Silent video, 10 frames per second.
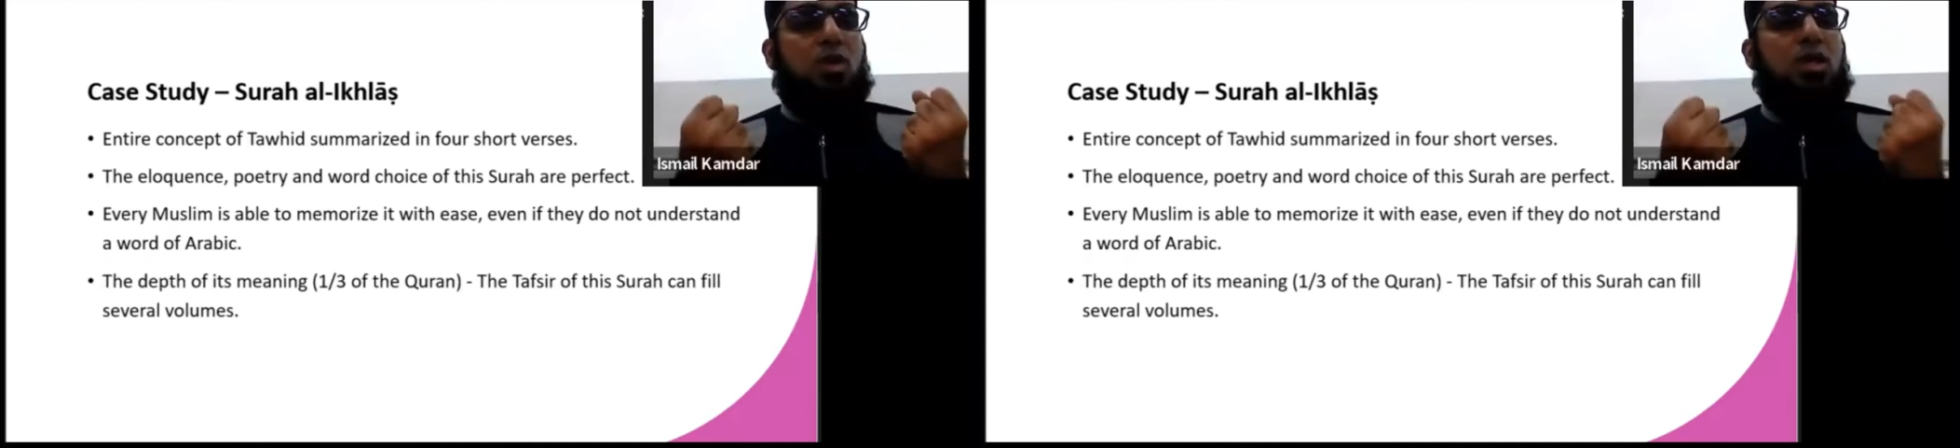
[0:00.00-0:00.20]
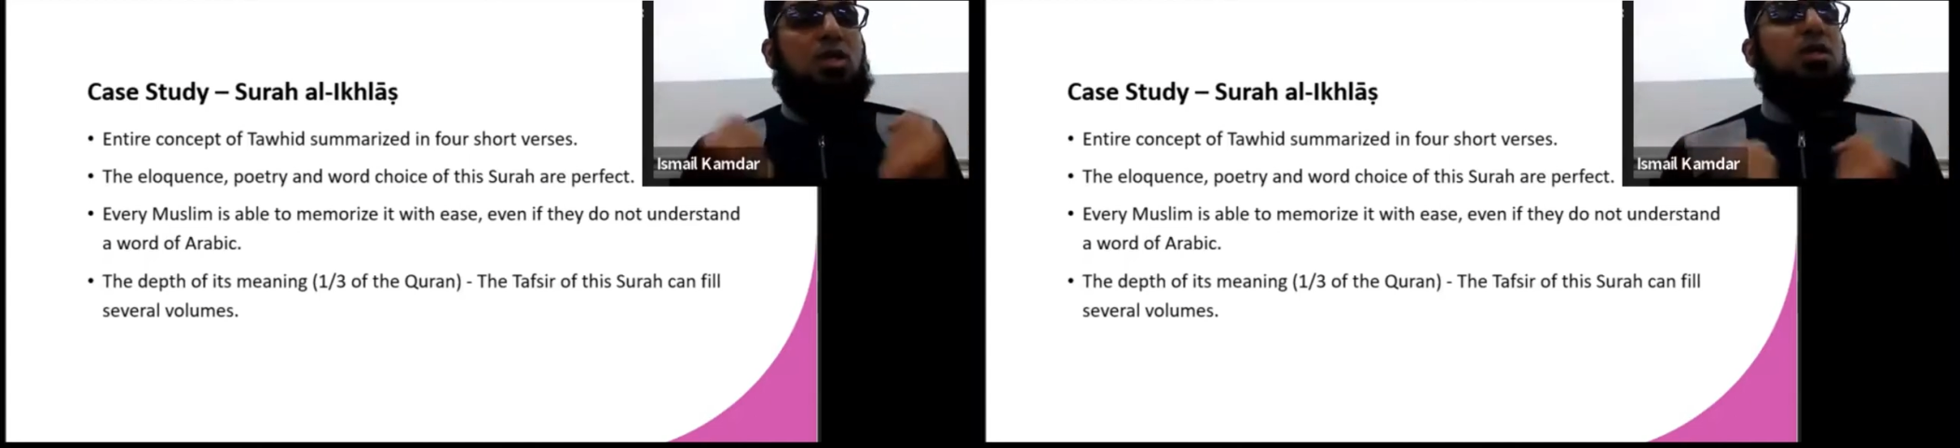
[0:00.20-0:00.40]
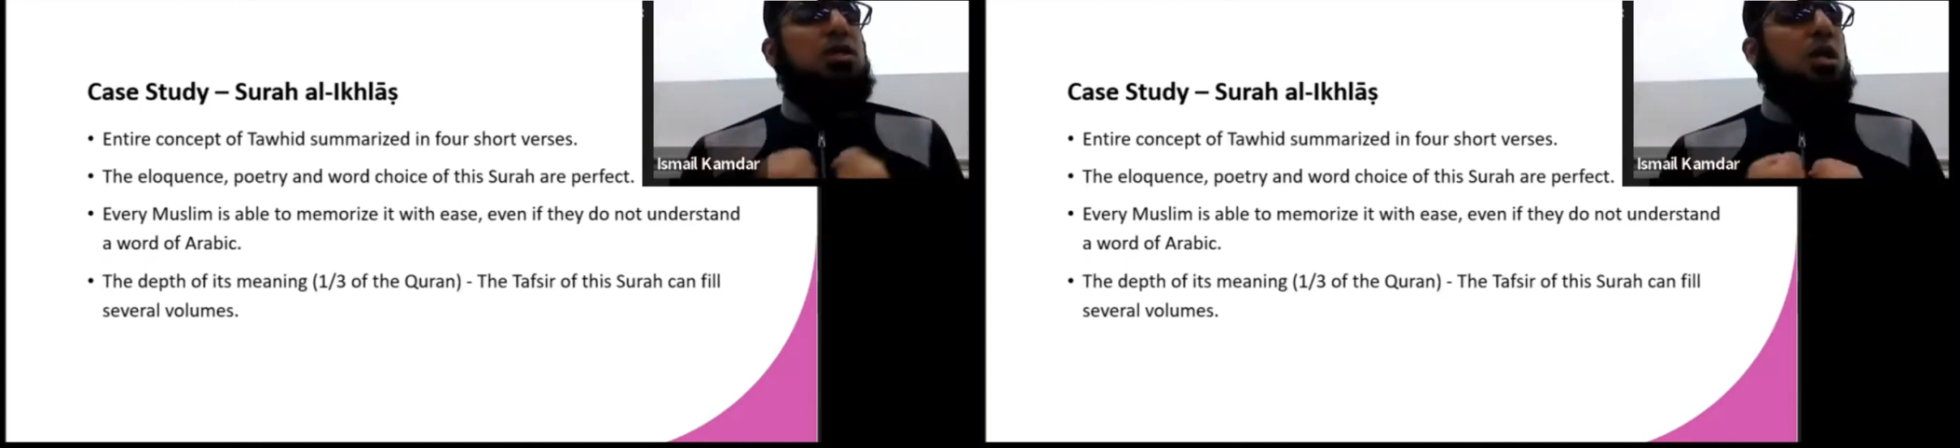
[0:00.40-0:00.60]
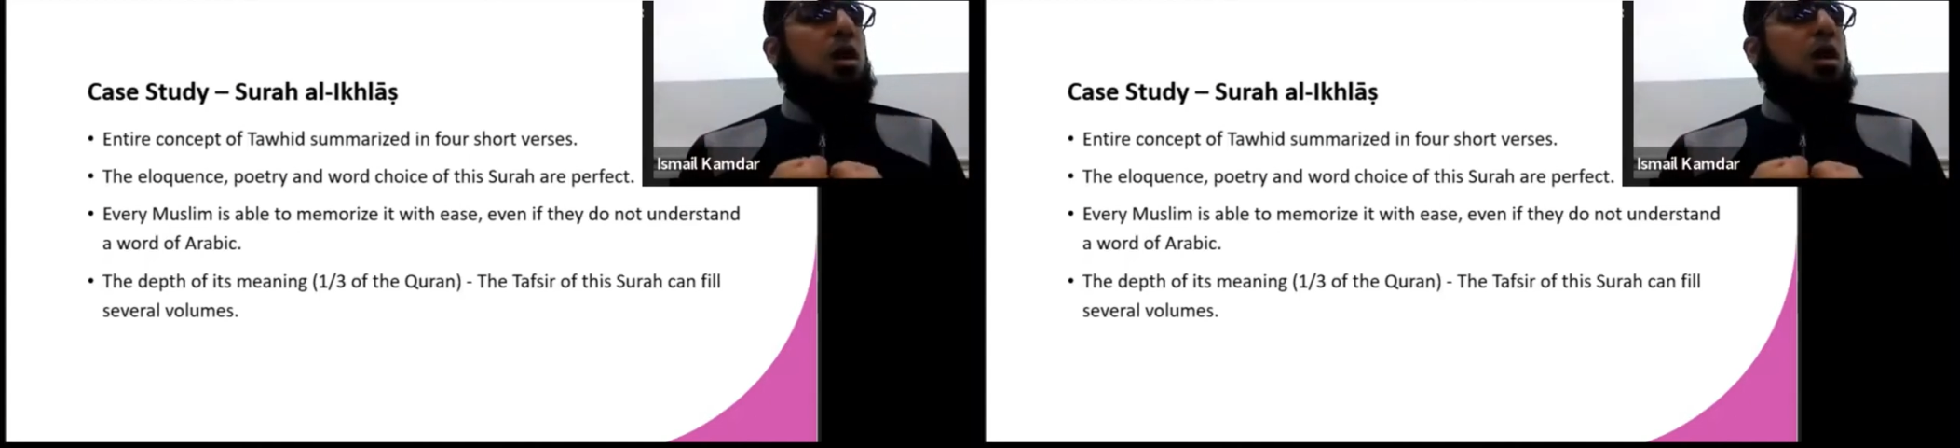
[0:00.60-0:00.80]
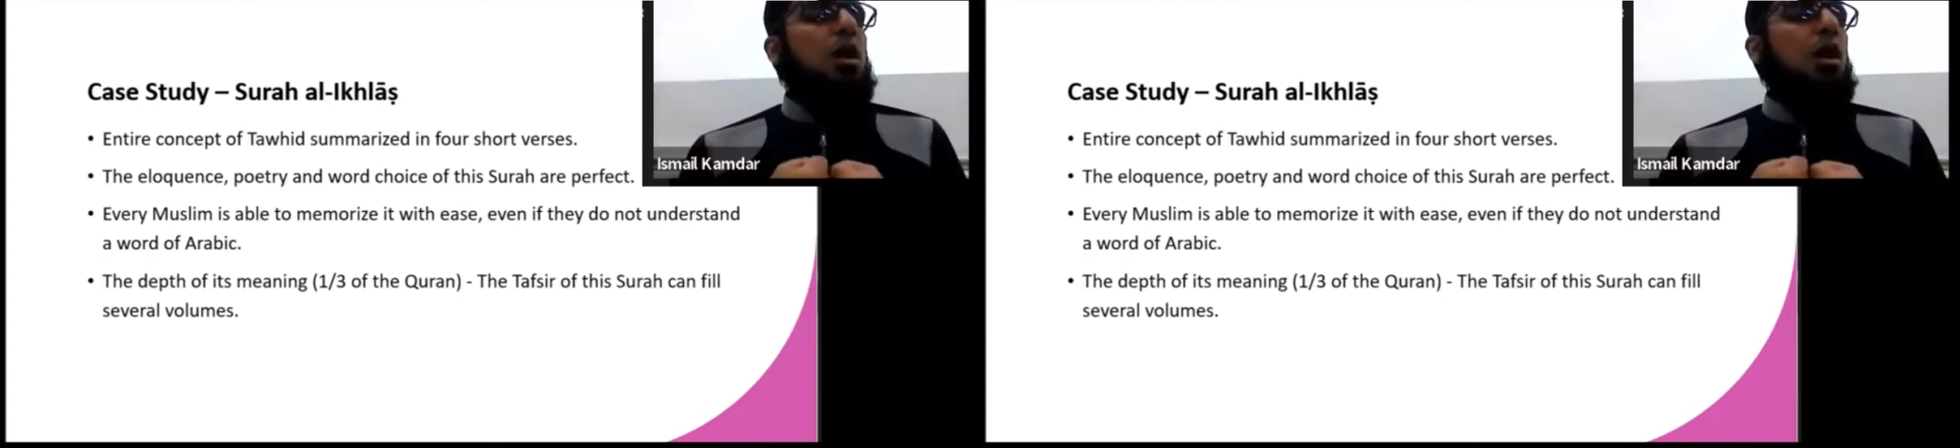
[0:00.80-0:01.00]
it is
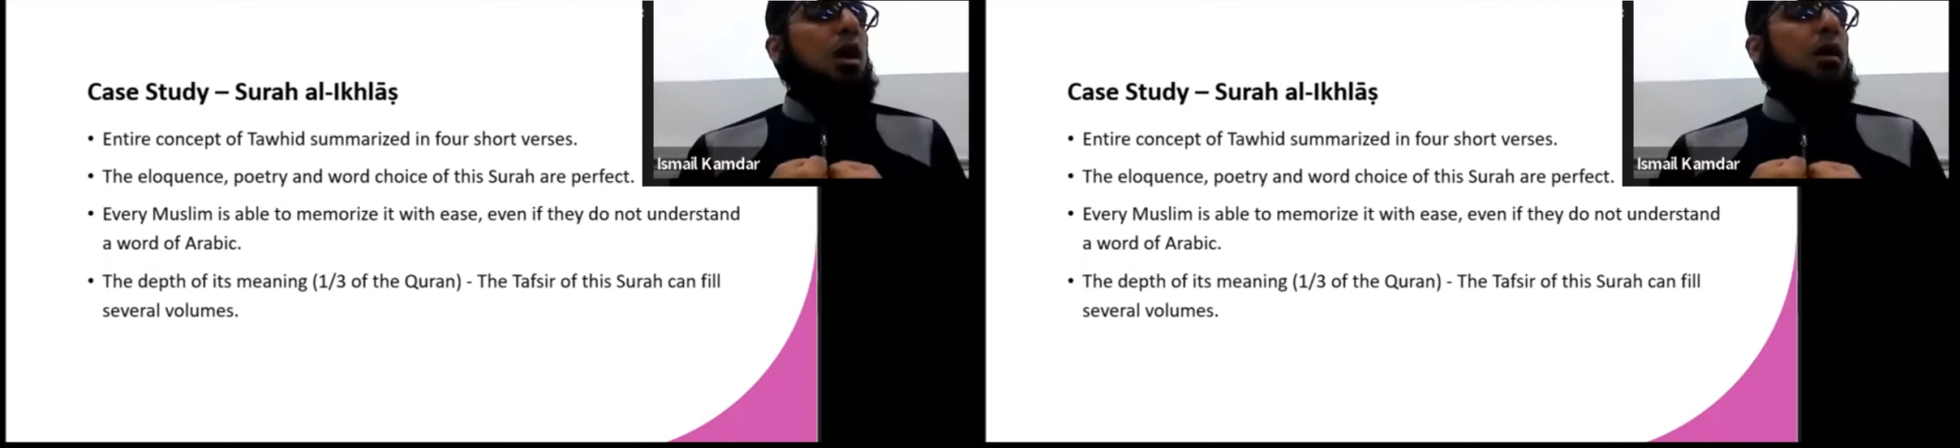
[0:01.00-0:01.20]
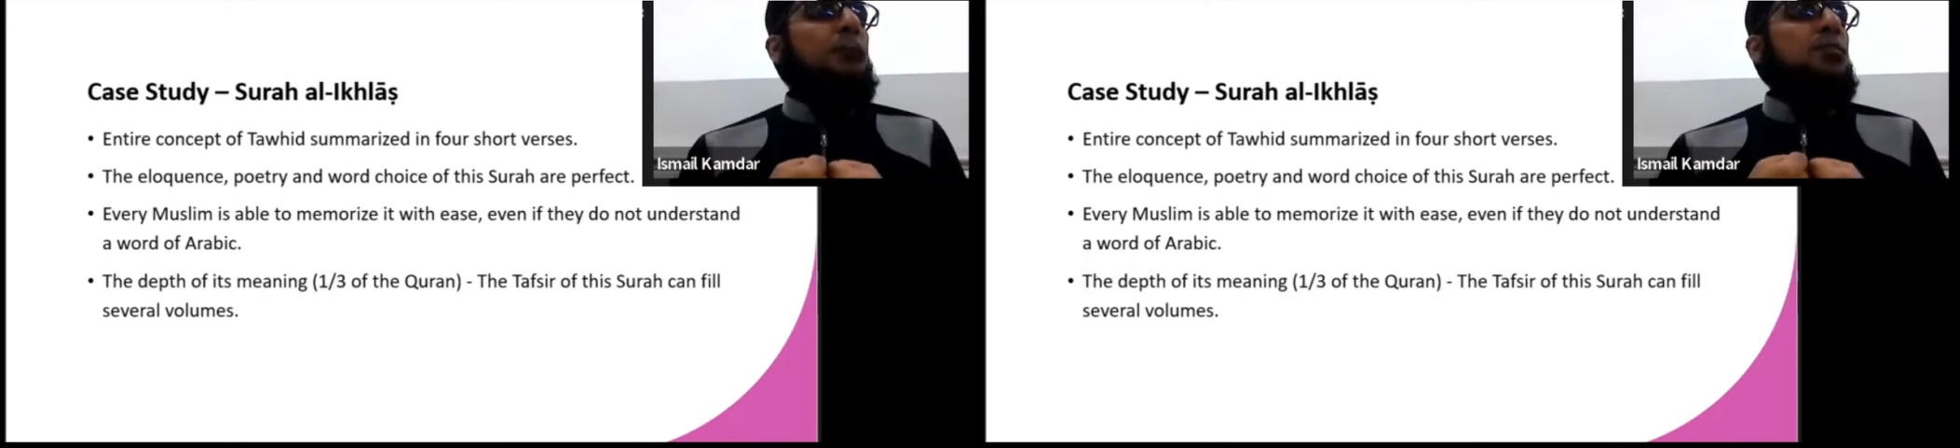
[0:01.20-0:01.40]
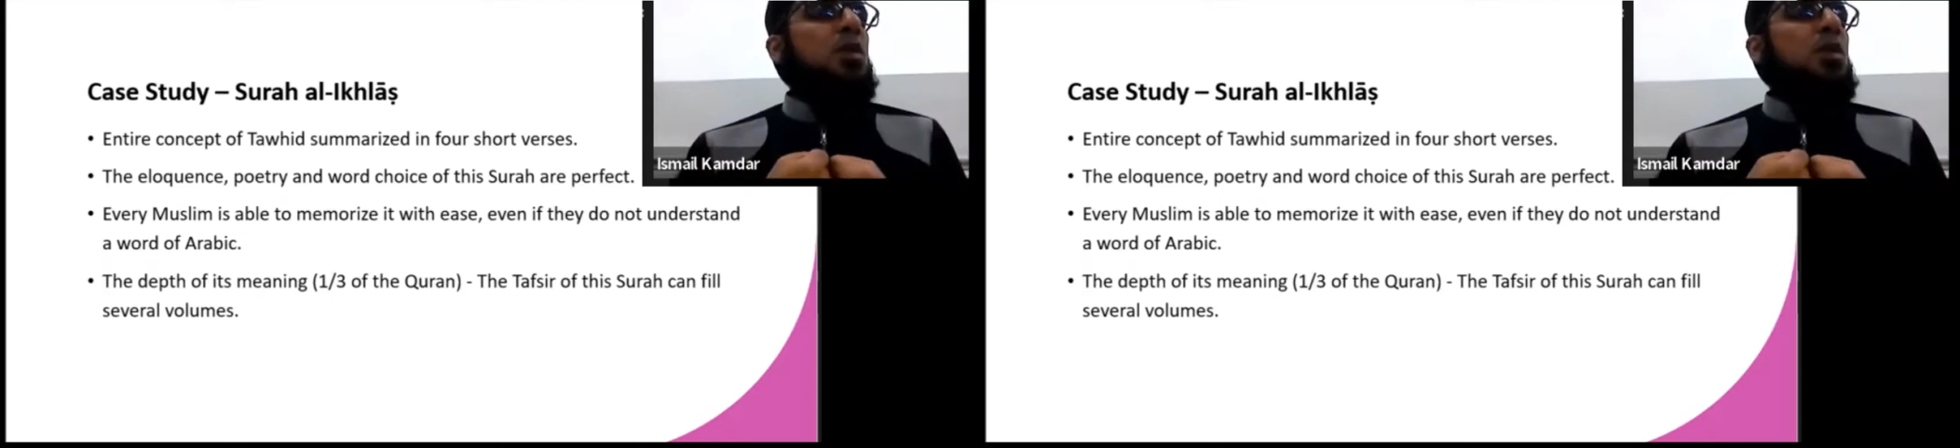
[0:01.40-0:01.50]
uh,